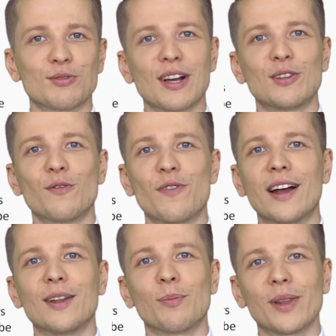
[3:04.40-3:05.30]
try to
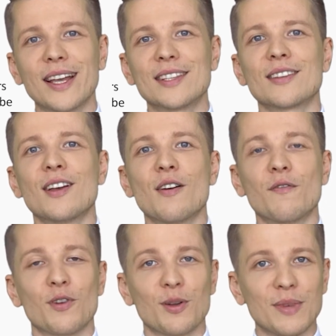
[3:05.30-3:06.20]
find a place
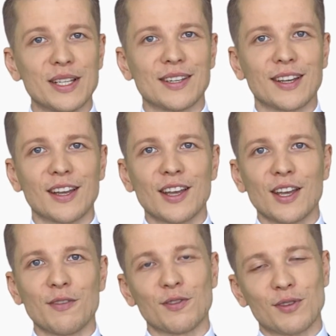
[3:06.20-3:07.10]
for a meeting
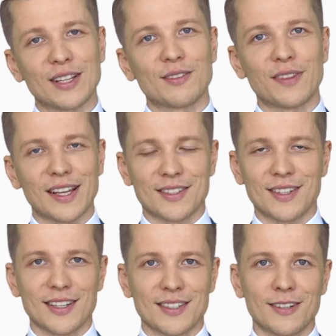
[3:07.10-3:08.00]
if you rent a
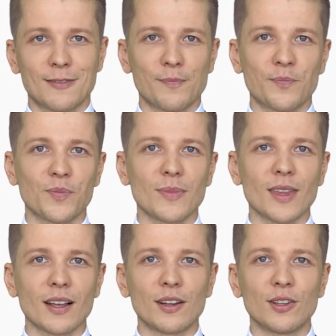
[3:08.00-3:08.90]
FlexiDesk.
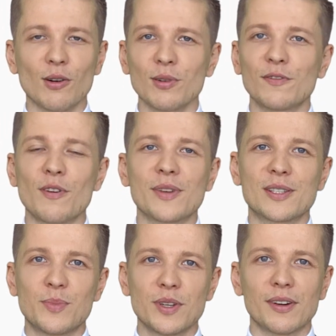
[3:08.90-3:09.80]
Knowing from
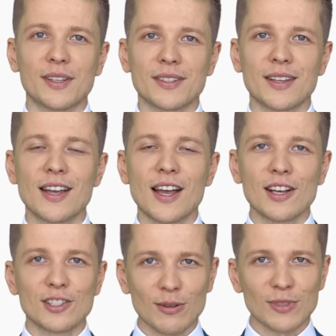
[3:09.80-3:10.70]
experience,
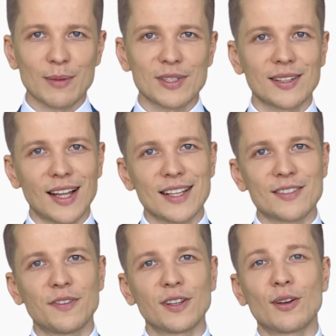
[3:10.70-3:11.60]
sometimes
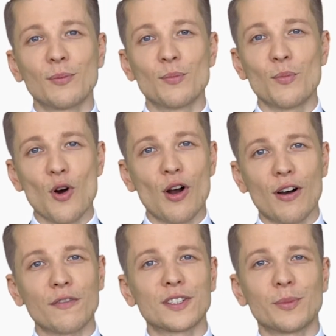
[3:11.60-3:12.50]
clients feel more
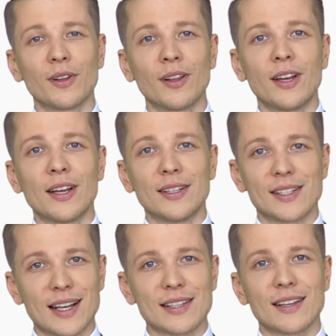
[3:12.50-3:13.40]
comfortable
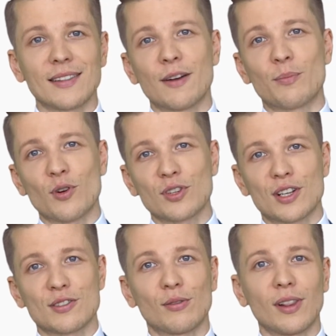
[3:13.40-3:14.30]
discussing their
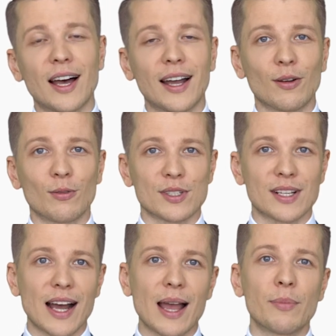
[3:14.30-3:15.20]
projects online on
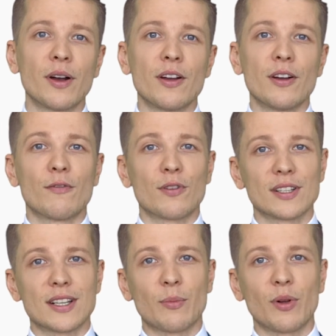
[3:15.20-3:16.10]
Skype, for
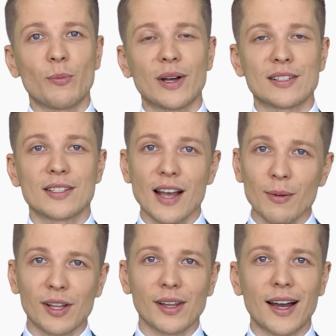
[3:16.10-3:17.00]
example, but
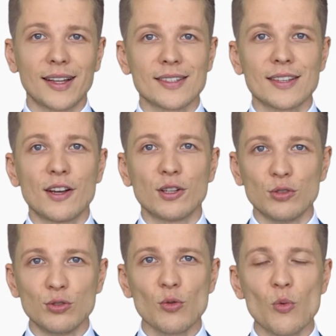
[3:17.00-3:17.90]
some clients
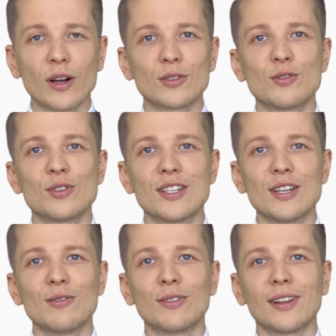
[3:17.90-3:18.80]
do want to see
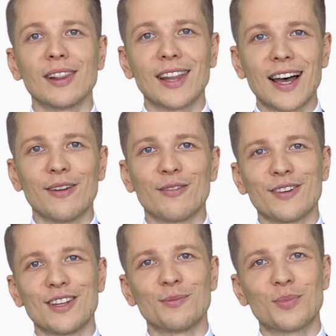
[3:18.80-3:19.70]
you live
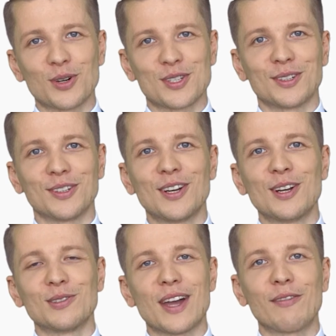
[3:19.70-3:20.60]
in person,
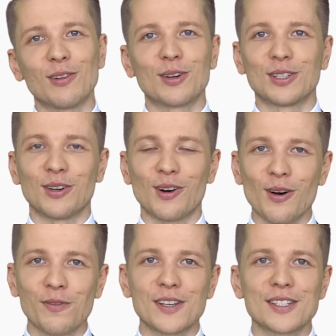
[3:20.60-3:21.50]
to have a look at your
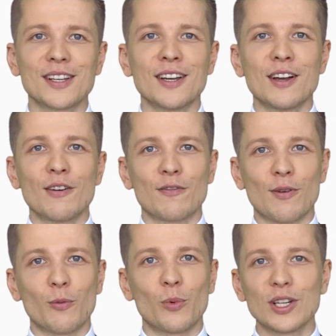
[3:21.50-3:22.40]
office
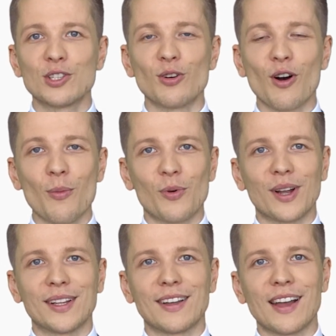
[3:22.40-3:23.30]
from which you
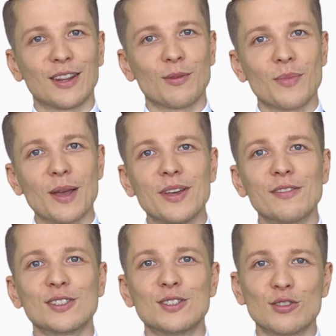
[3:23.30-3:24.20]
operate and maybe
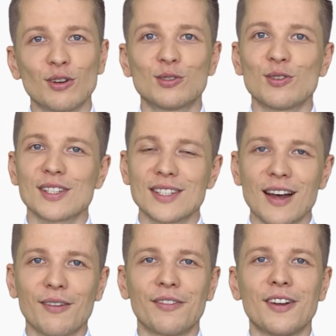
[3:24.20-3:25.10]
even talk to your
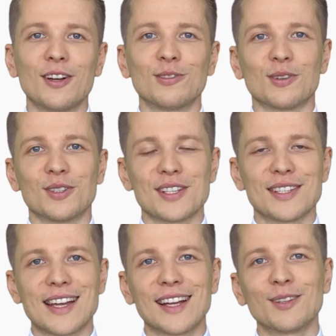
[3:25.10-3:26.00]
staff to
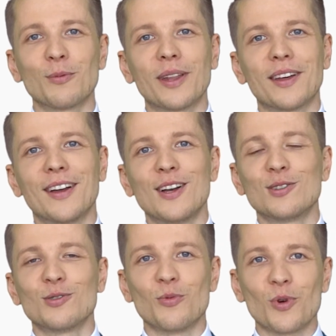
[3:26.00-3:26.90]
understand whether
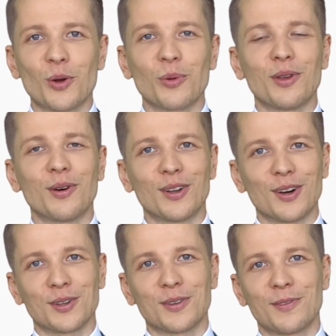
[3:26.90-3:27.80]
to work with you or
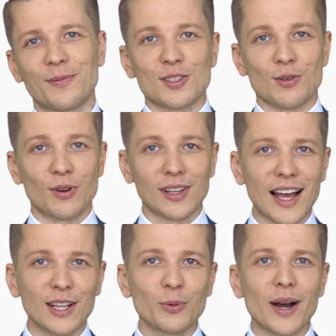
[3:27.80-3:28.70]
not. So
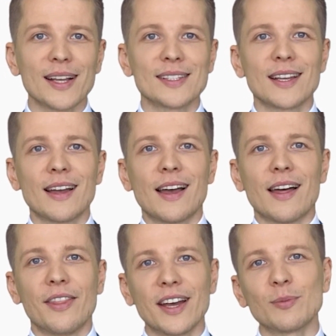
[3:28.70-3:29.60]
client-wise,
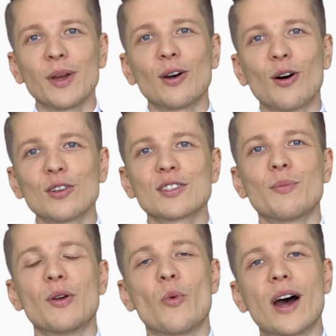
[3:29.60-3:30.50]
that may also
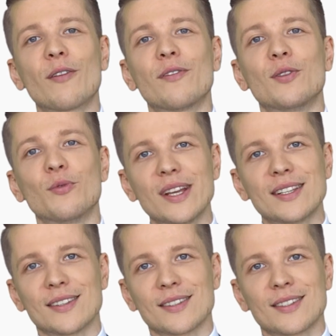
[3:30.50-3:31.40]
be one of the
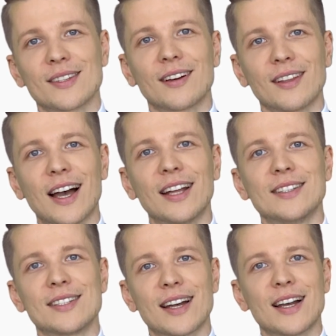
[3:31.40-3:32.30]
reasons client
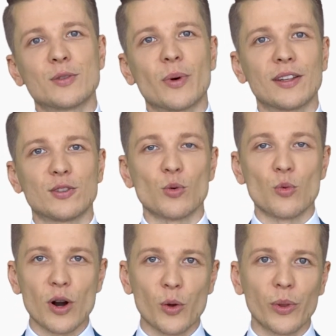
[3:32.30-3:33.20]
decides whether to
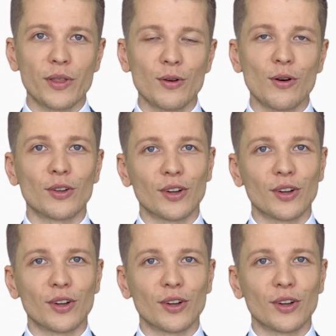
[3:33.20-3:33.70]
work with you or